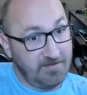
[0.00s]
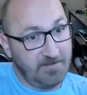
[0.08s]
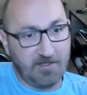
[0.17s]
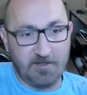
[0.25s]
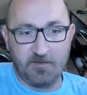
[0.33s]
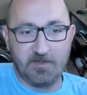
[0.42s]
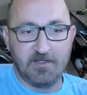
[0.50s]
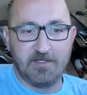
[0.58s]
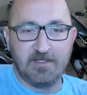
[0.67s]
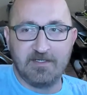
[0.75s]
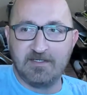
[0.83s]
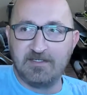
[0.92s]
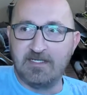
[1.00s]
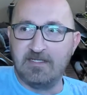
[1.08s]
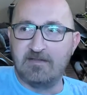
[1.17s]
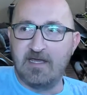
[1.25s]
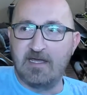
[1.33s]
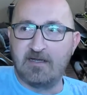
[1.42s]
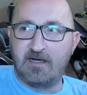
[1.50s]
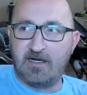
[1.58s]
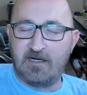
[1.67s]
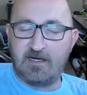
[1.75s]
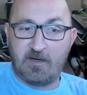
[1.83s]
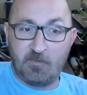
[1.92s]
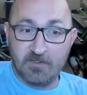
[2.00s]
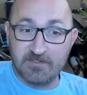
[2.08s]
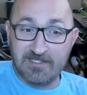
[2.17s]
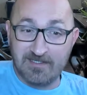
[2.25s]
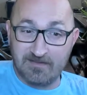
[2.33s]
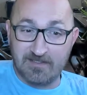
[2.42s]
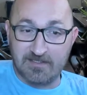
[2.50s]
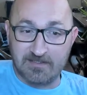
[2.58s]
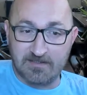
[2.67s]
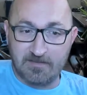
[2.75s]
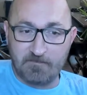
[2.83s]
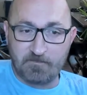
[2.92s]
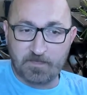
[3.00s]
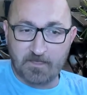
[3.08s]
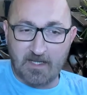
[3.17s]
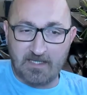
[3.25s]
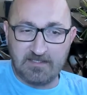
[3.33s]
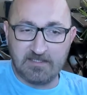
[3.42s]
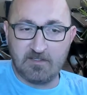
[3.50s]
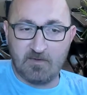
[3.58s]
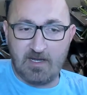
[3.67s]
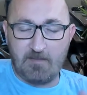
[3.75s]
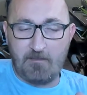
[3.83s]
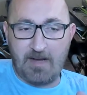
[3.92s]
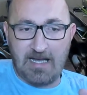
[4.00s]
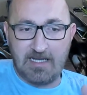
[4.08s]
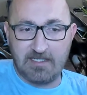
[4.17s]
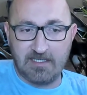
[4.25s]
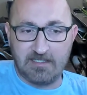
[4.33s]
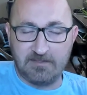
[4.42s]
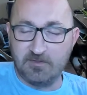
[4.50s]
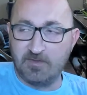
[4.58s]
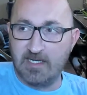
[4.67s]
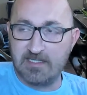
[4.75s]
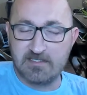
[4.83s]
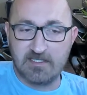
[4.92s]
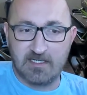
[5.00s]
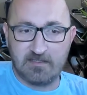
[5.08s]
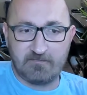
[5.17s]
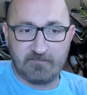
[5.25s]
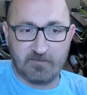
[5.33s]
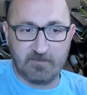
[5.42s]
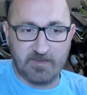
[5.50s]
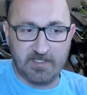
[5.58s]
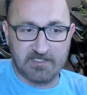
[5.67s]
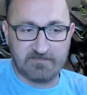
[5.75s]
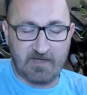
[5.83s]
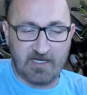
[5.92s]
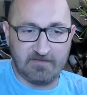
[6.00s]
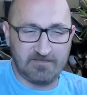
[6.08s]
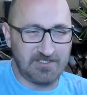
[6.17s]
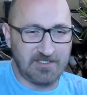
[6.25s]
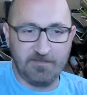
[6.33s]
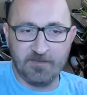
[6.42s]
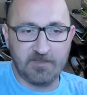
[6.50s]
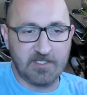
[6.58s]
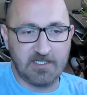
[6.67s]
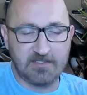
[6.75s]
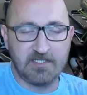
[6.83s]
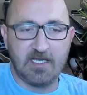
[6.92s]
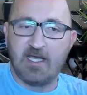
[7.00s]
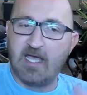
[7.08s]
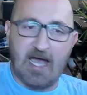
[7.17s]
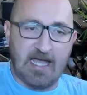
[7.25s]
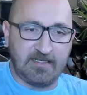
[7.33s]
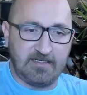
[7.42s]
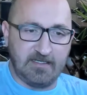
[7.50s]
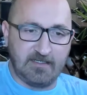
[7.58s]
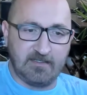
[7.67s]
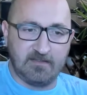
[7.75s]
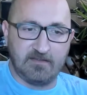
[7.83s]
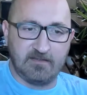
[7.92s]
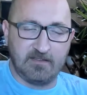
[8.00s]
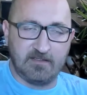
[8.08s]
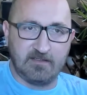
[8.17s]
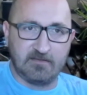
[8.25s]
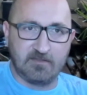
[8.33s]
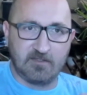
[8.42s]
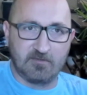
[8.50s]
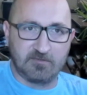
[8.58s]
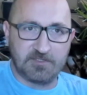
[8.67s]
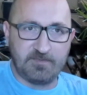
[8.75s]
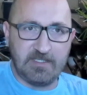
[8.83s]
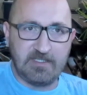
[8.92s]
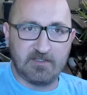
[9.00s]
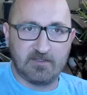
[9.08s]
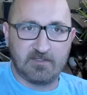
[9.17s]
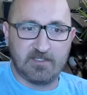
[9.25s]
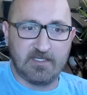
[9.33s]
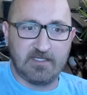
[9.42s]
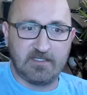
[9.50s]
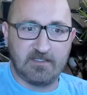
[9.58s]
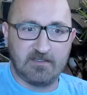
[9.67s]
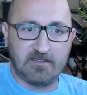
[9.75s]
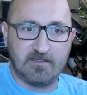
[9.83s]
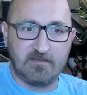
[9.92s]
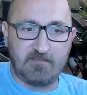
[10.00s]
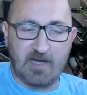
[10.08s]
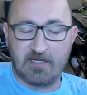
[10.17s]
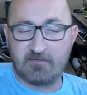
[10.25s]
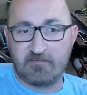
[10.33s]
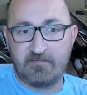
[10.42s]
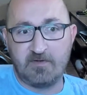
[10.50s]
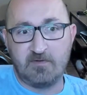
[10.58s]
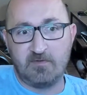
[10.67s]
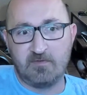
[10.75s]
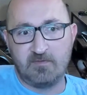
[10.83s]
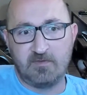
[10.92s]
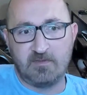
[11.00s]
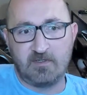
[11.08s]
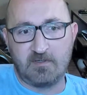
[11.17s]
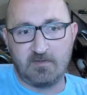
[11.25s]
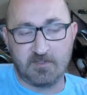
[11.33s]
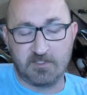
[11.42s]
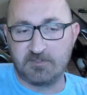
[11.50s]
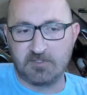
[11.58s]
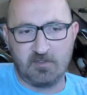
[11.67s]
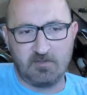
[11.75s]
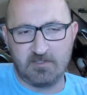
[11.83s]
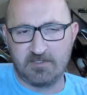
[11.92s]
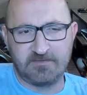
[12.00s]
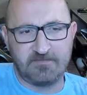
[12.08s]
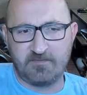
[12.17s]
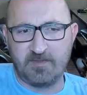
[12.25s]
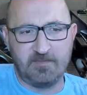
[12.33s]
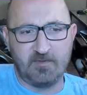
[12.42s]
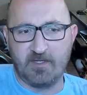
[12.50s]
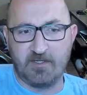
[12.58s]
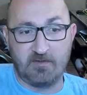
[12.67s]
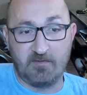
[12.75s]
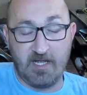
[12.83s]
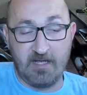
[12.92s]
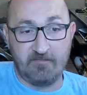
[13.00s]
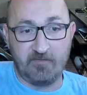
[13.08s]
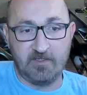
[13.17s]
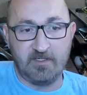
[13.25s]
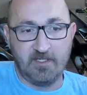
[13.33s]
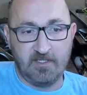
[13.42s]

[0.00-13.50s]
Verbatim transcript: you know, need that. Uh, I will say this I did go out and buy a new headset for the PS5 simply because I get it, the, the little speaker and the microphone on the controllers for people that don't have one.